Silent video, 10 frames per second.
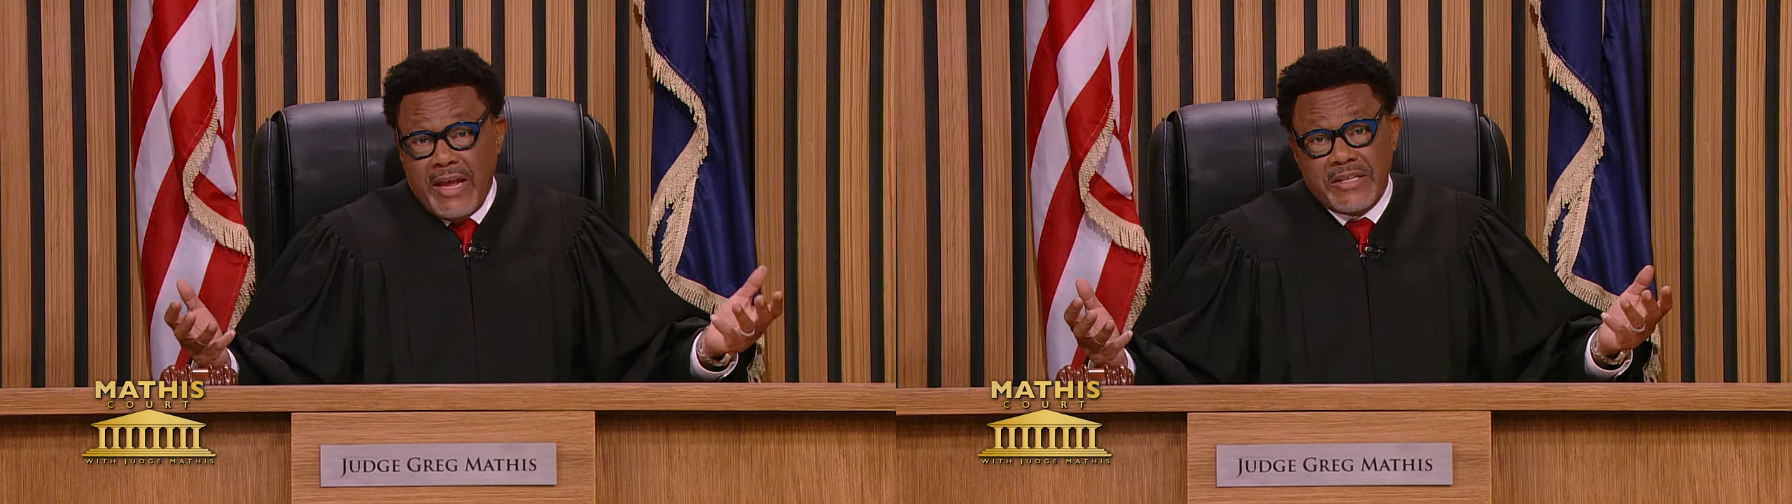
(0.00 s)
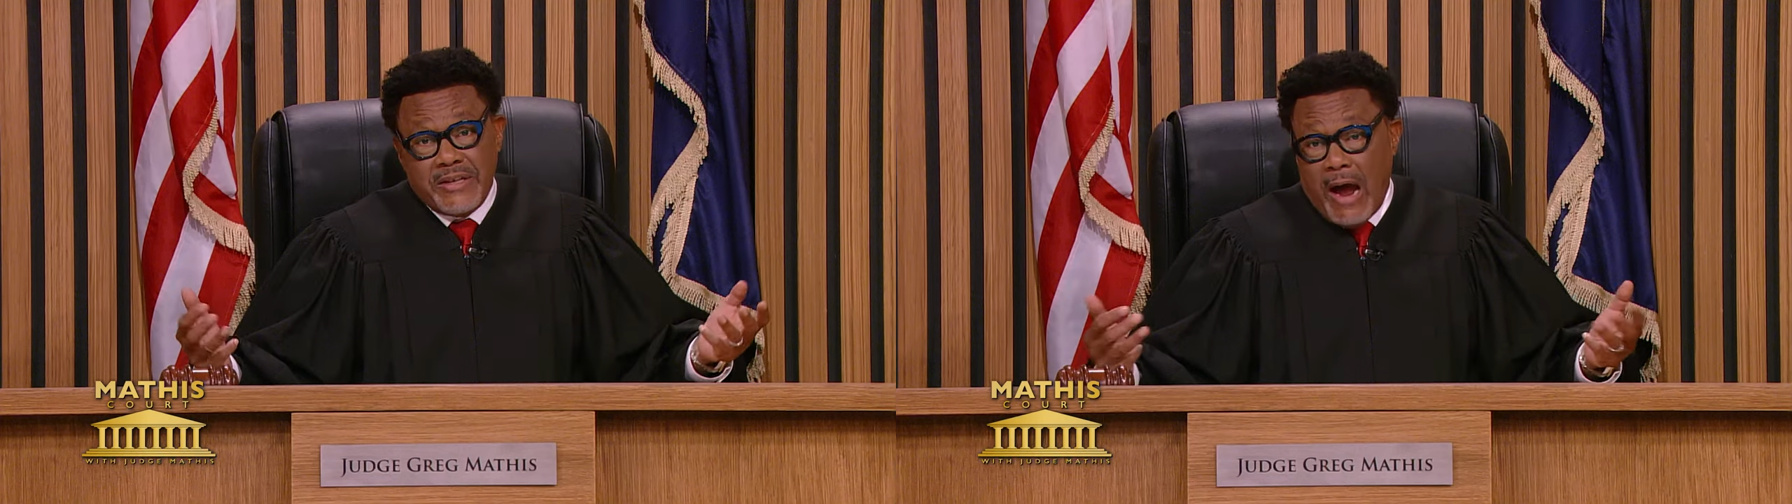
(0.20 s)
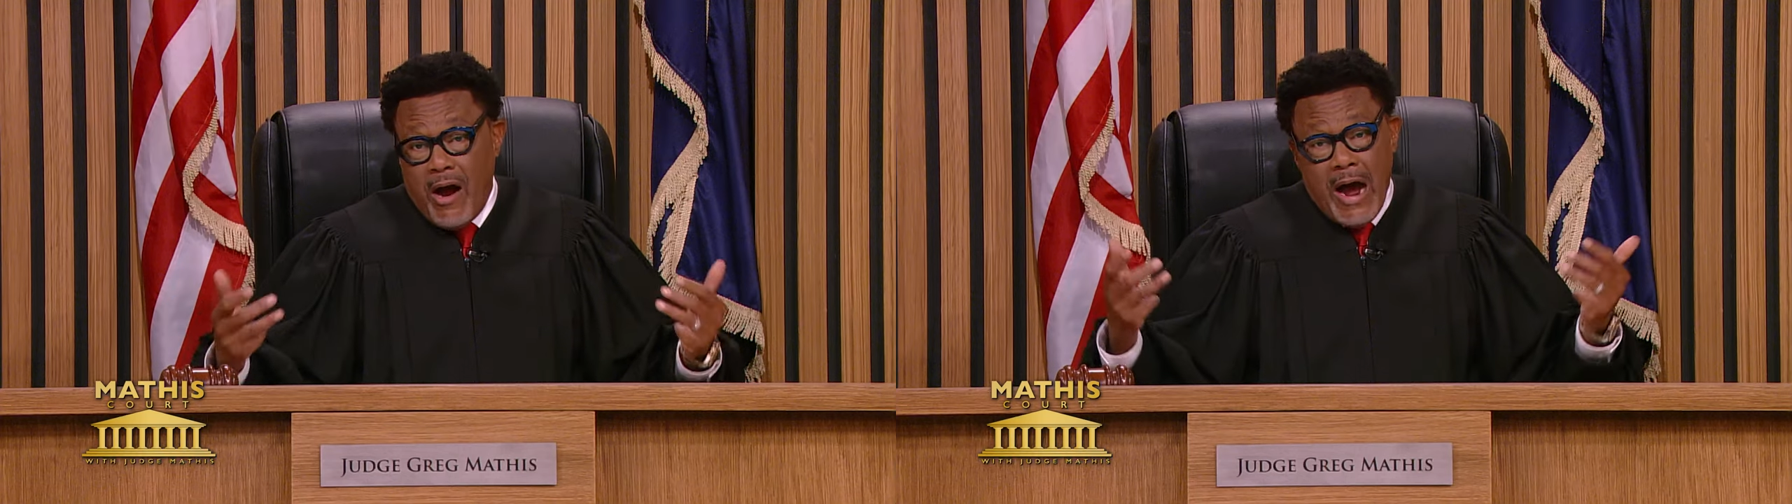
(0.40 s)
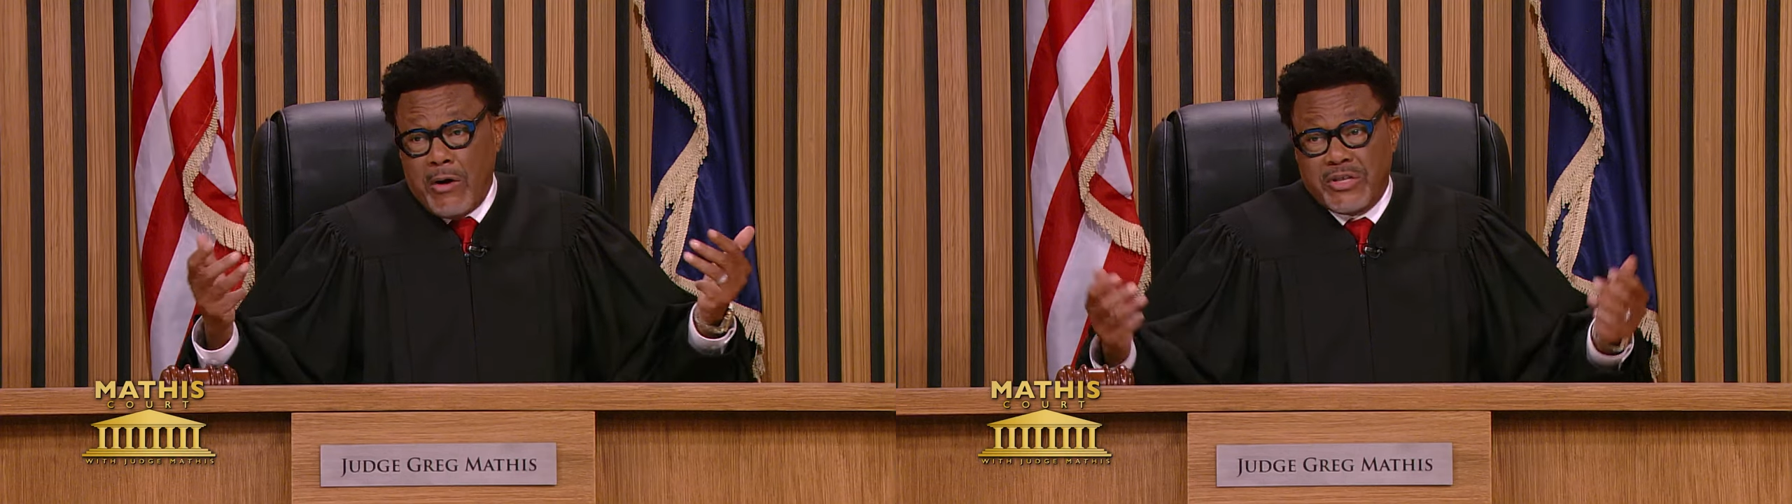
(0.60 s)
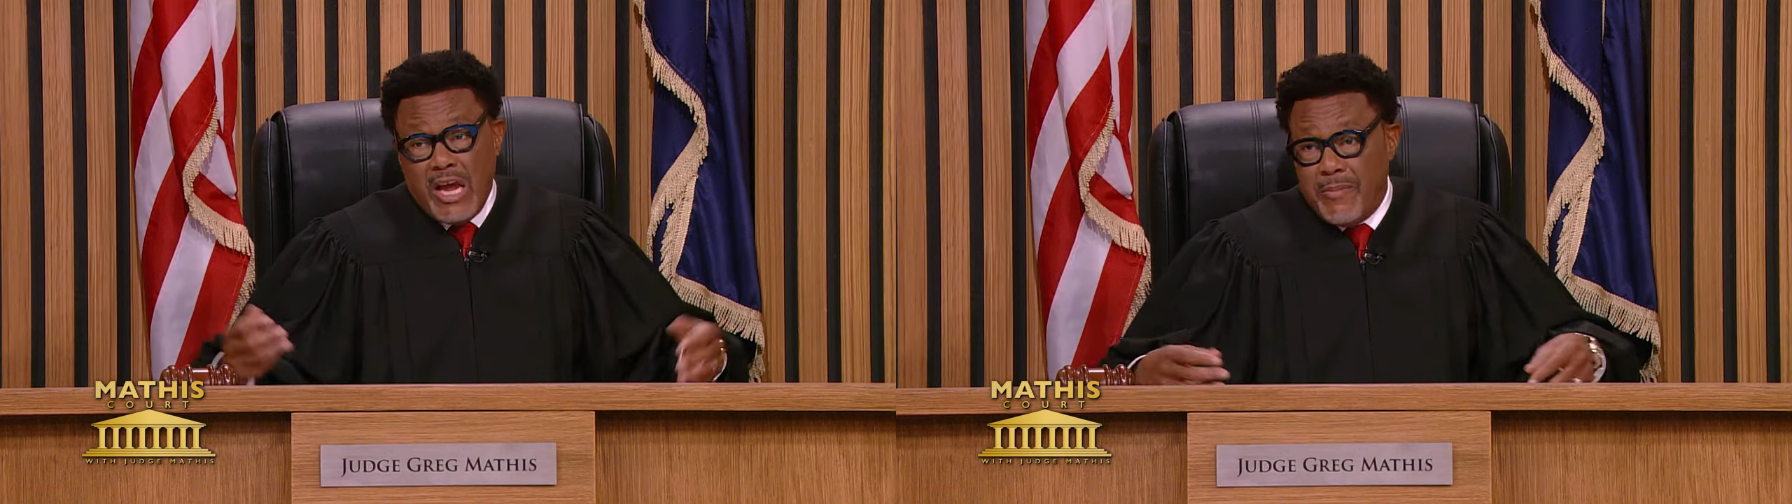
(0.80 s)
is our
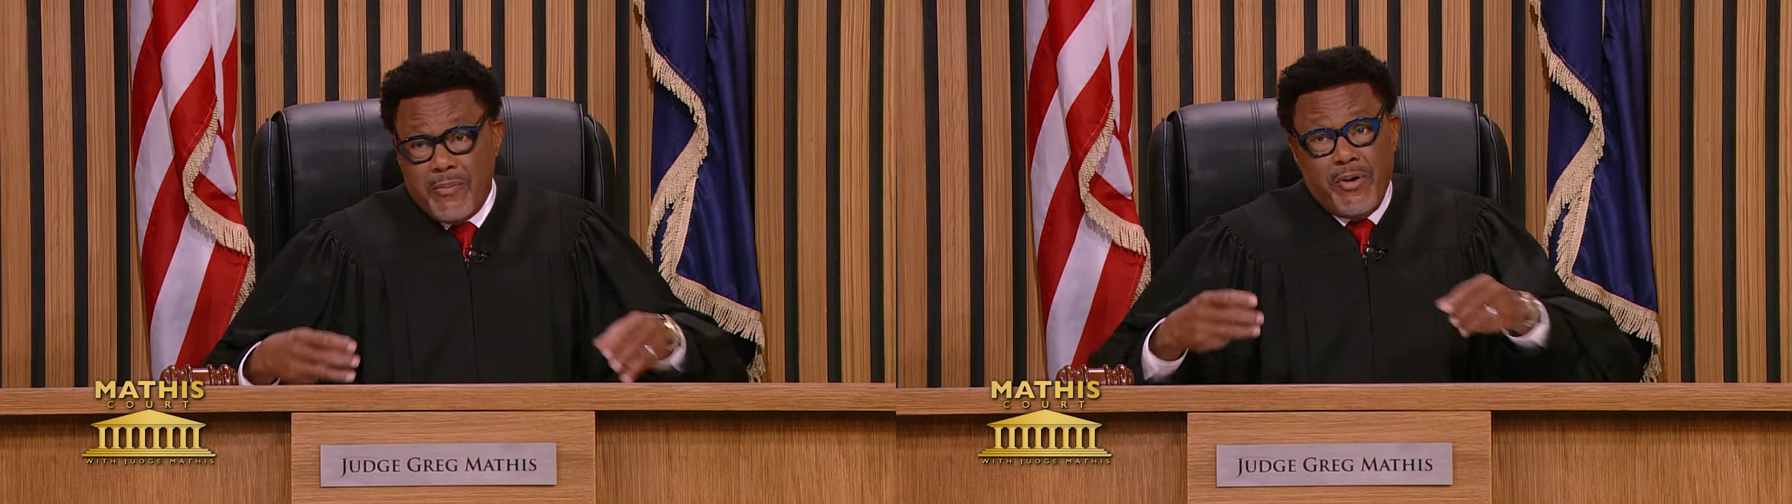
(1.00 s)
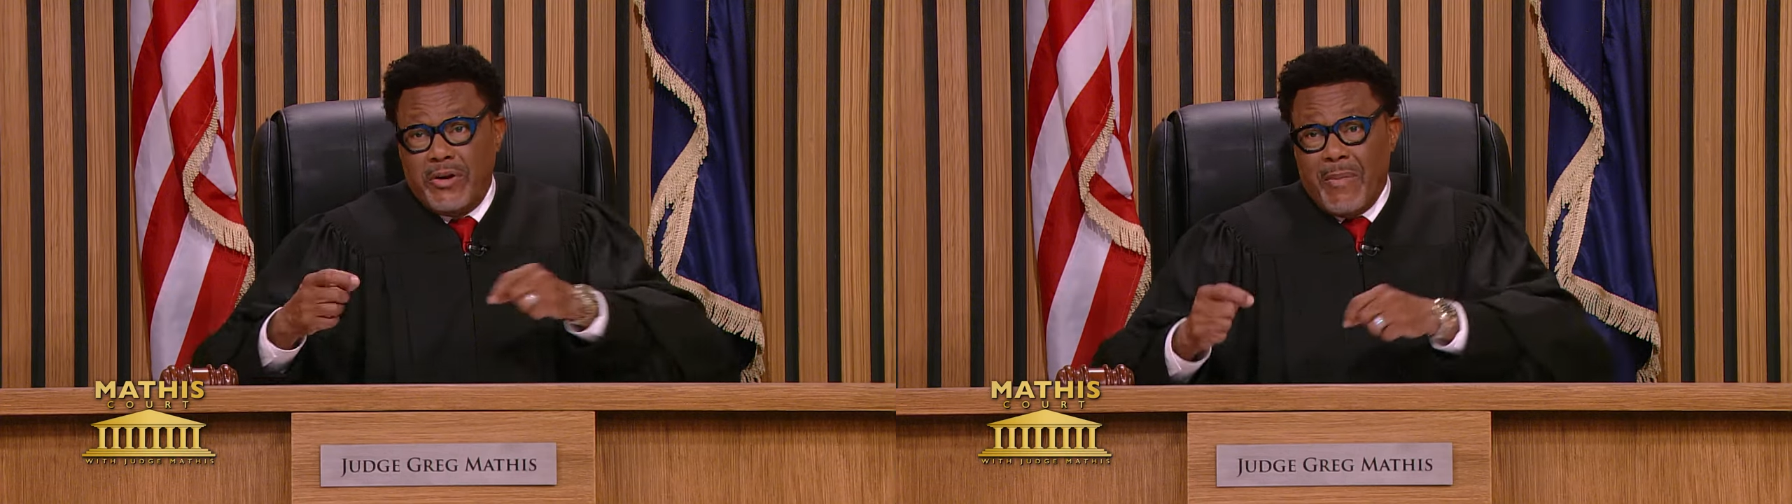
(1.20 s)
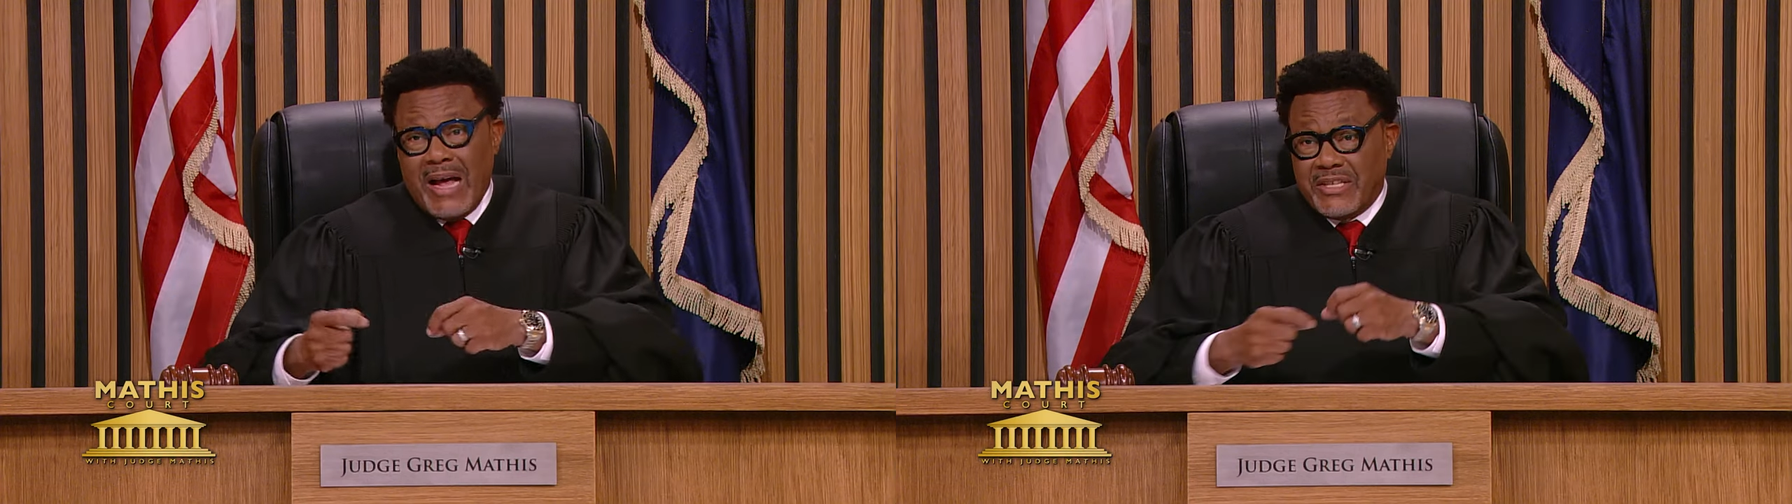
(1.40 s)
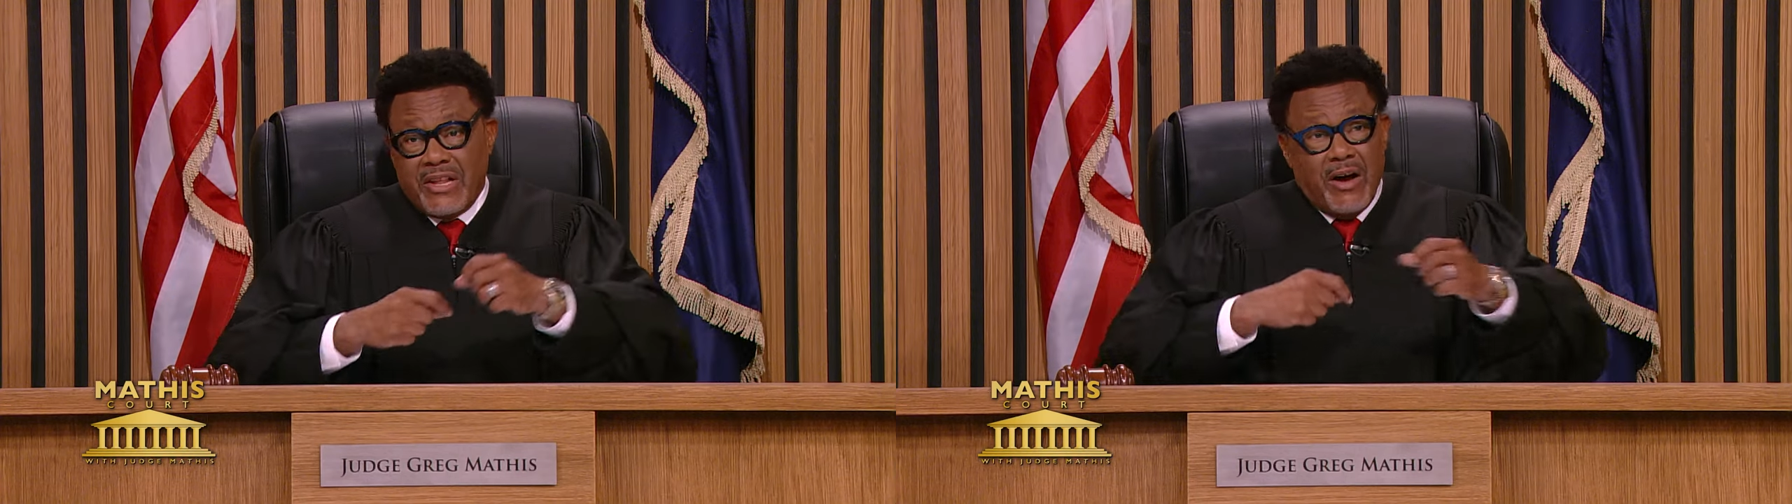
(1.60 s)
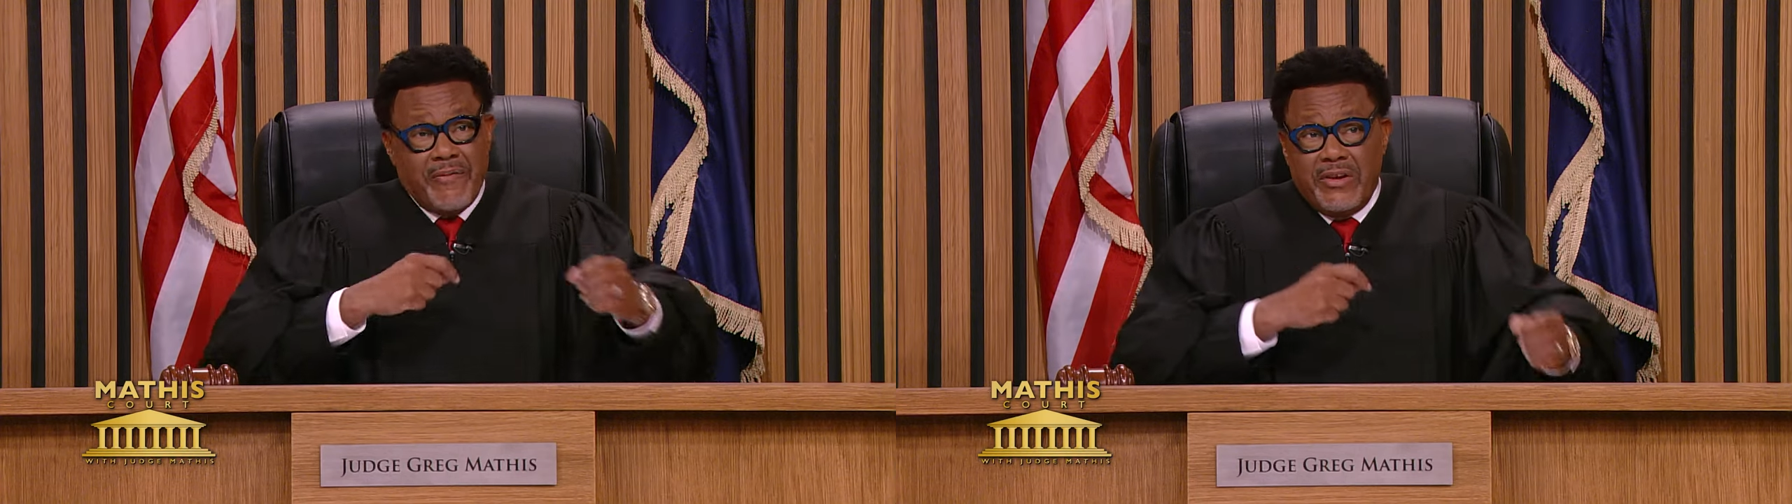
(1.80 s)
housekeeper putting my
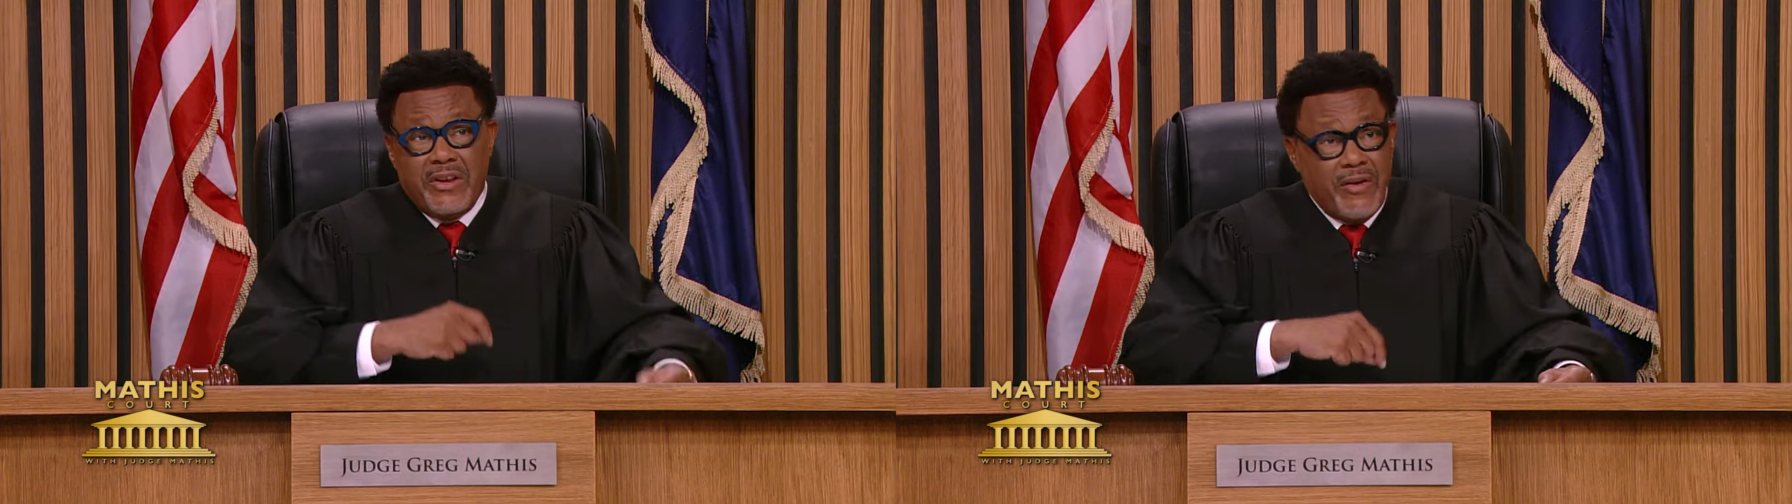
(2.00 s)
stuff in